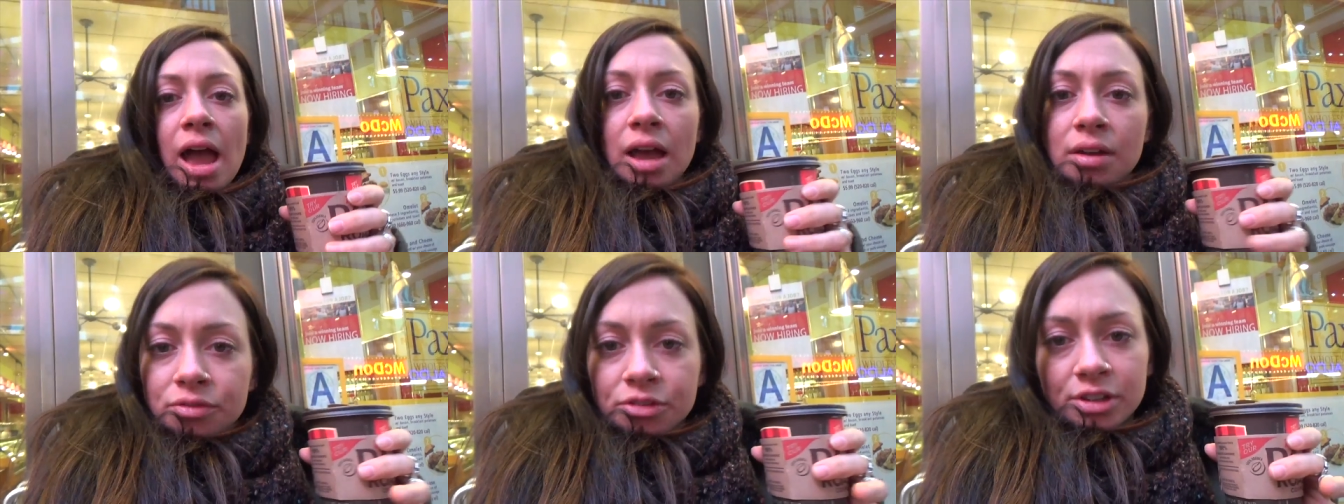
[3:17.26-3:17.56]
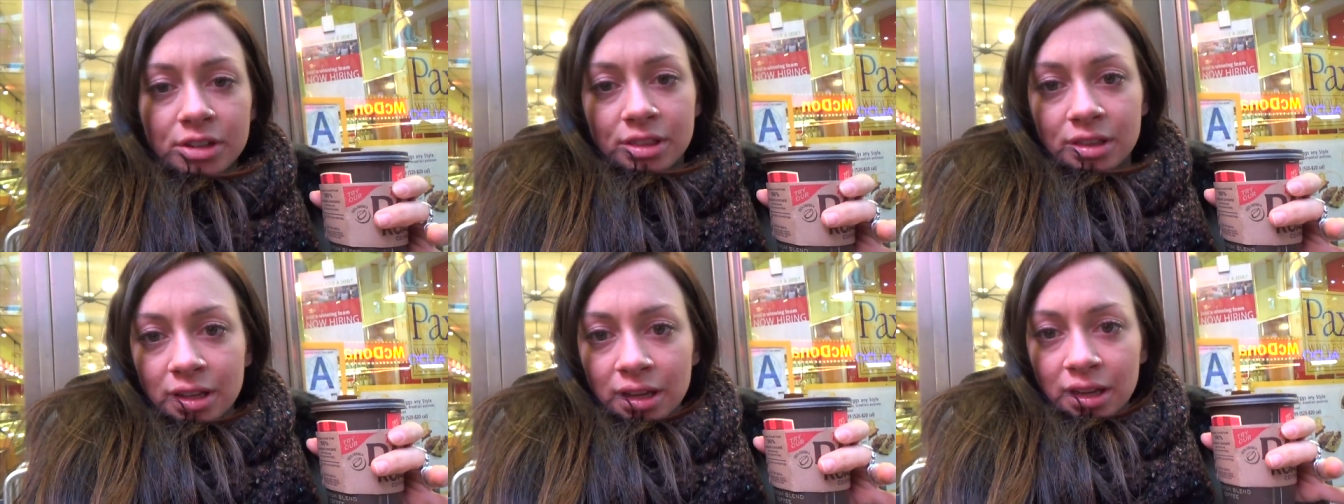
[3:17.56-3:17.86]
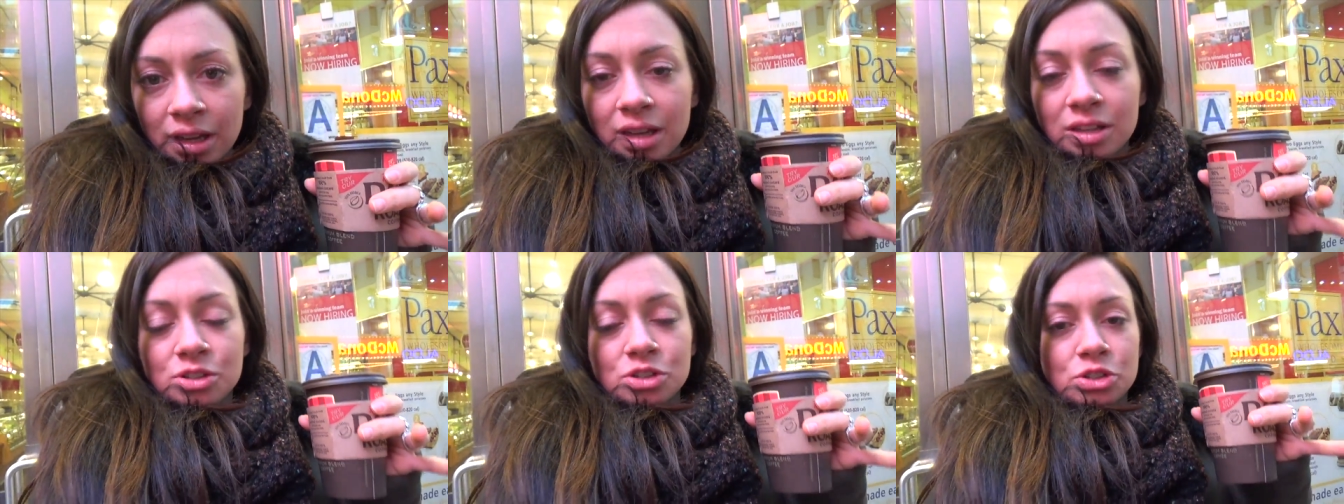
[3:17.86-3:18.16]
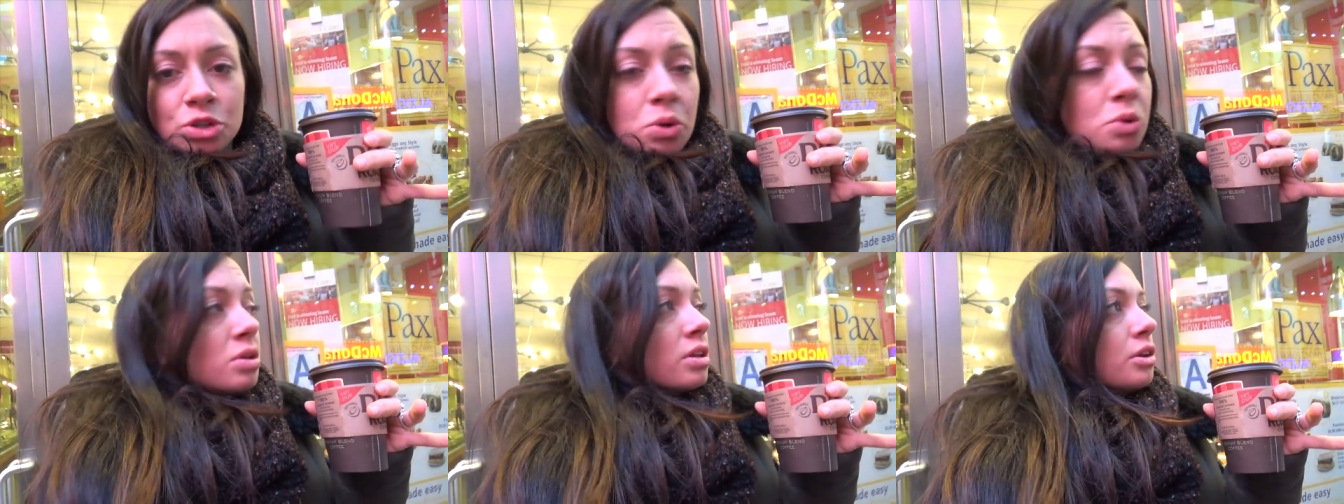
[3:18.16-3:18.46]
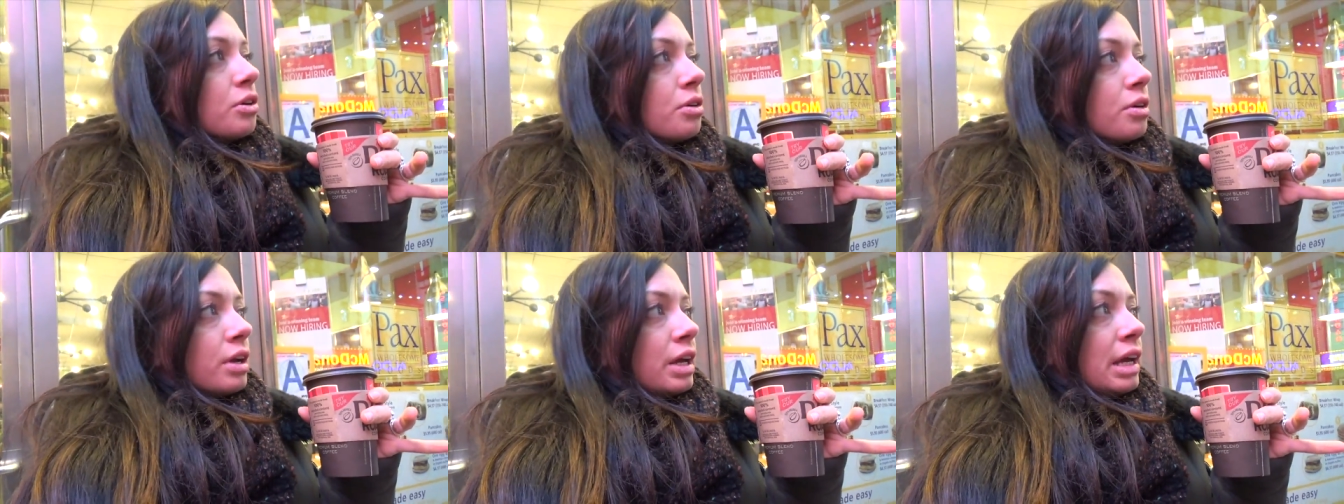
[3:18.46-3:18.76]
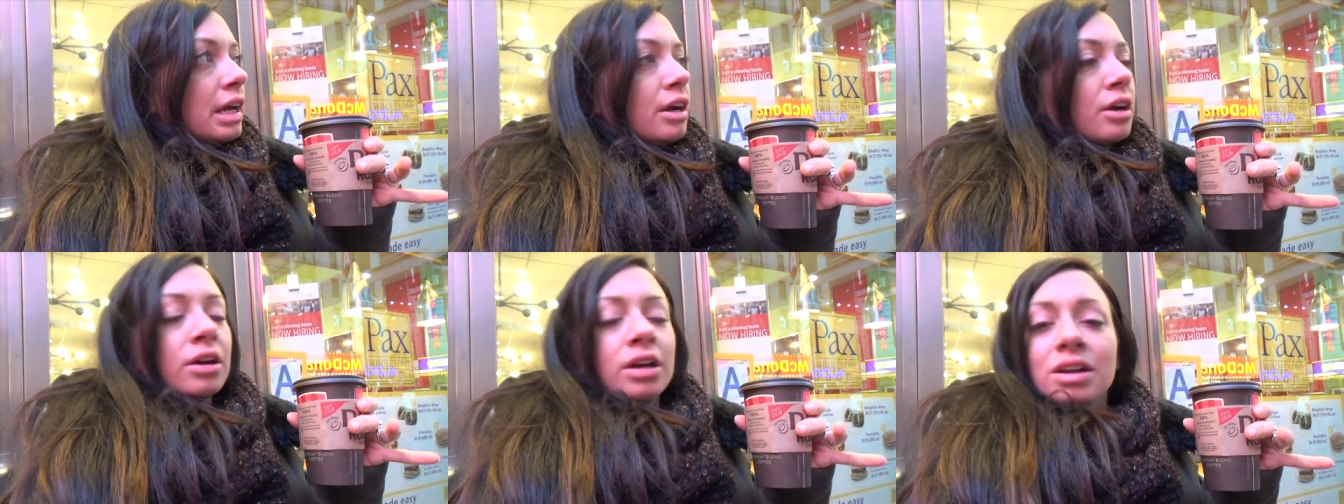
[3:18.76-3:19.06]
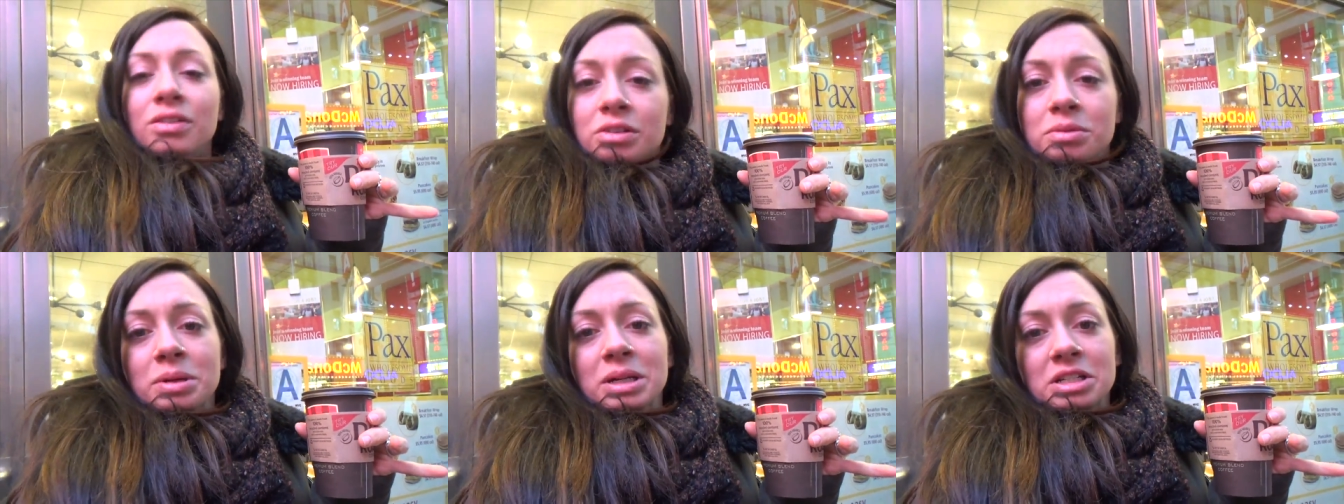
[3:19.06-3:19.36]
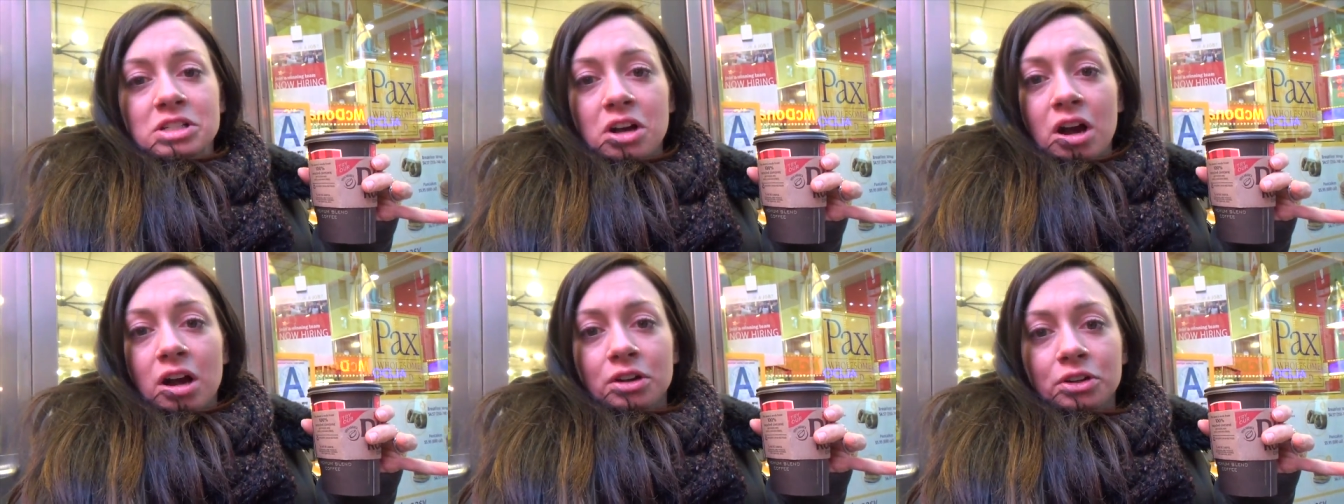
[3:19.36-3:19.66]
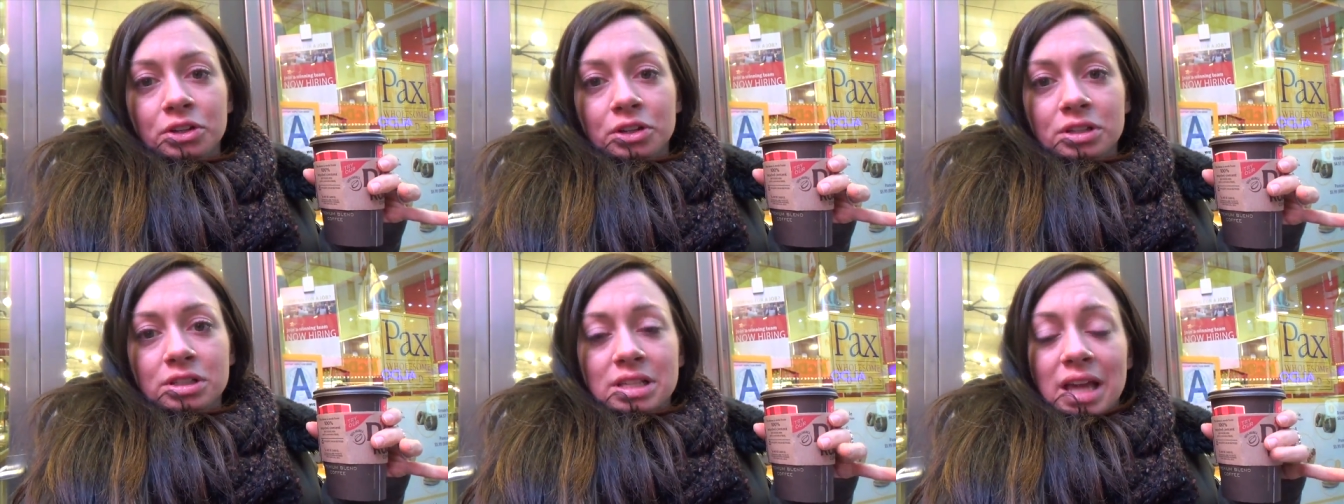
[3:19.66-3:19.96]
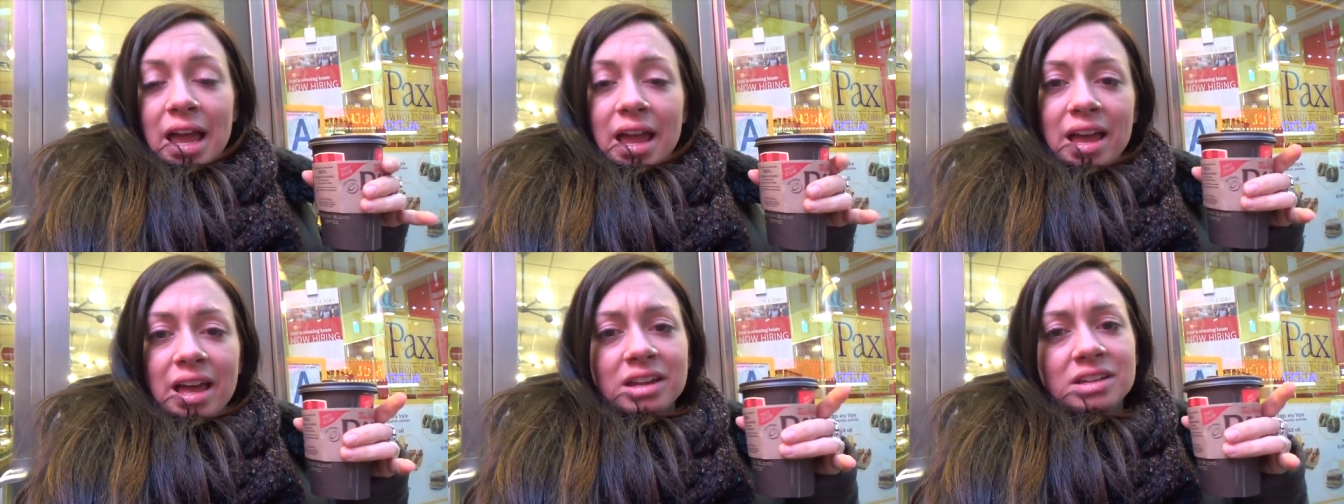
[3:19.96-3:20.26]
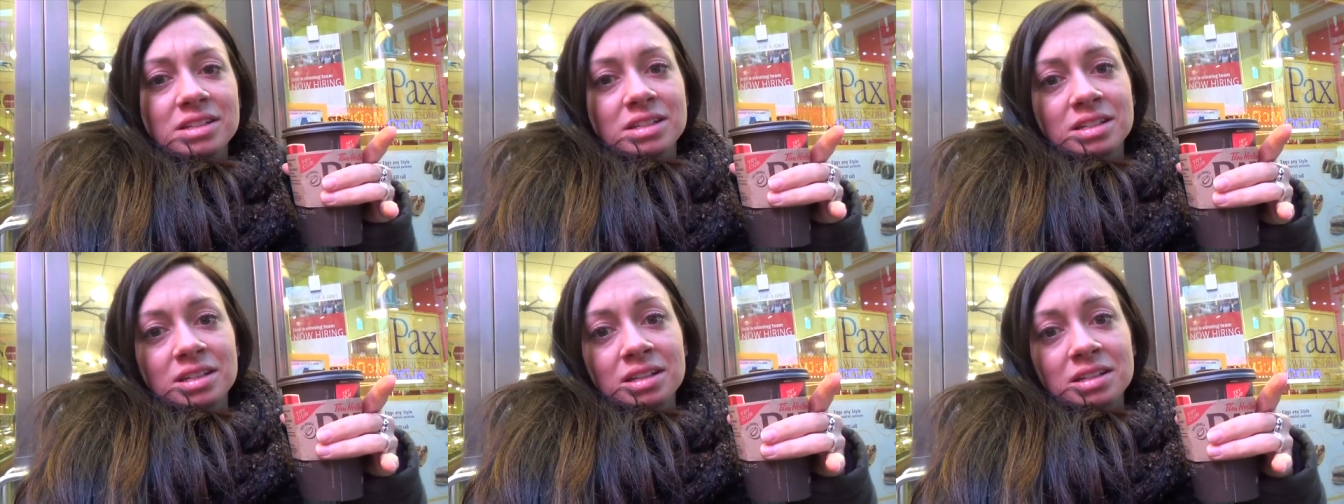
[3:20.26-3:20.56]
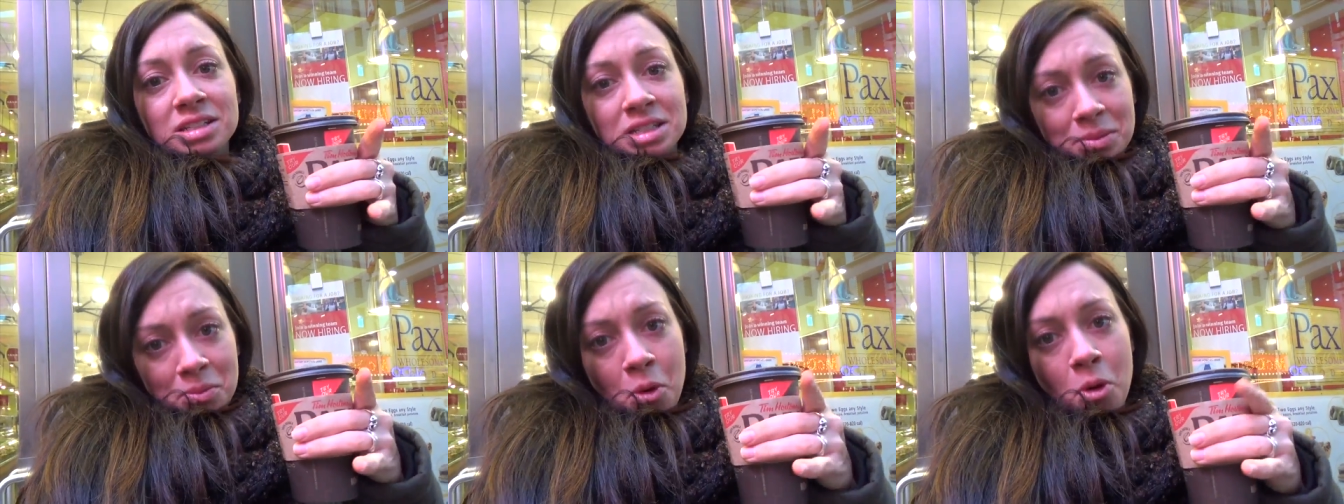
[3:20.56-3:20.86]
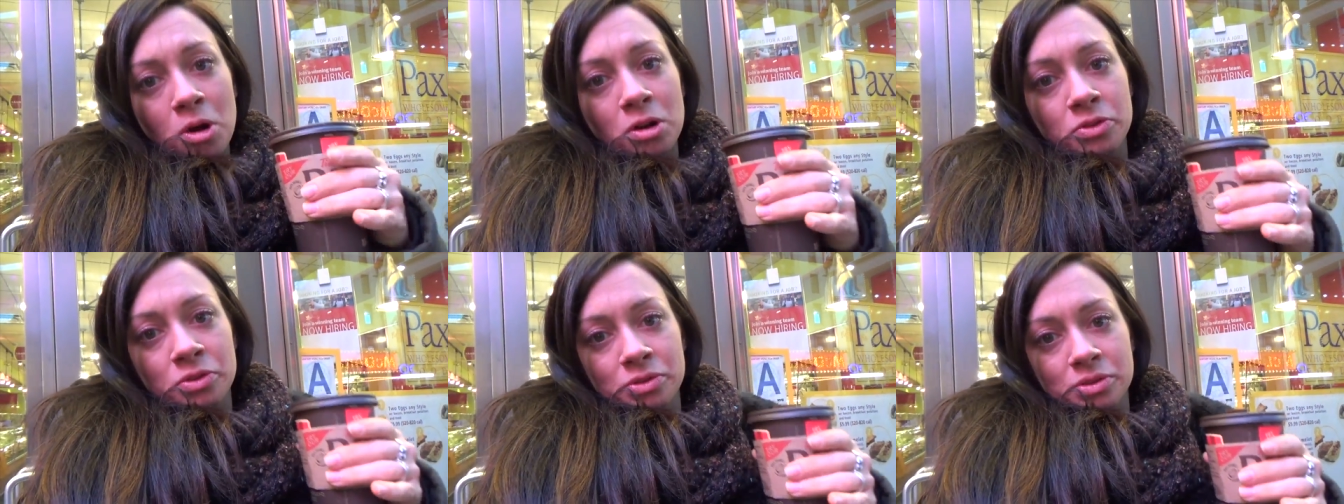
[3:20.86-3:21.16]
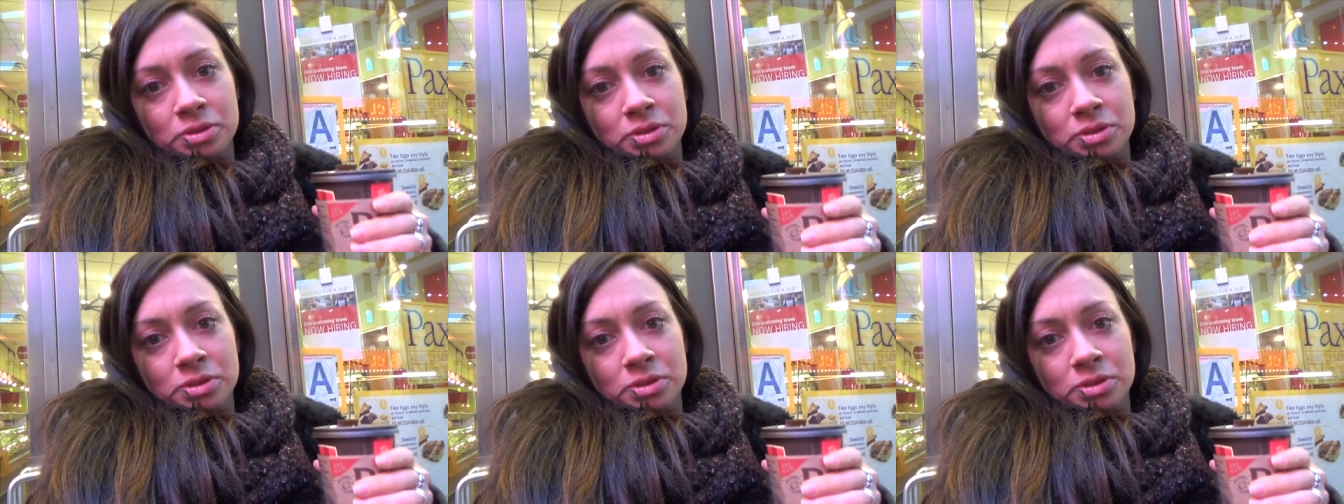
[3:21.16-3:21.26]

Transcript: Everything is so glittery here, even McDonald's and Tim Hortons.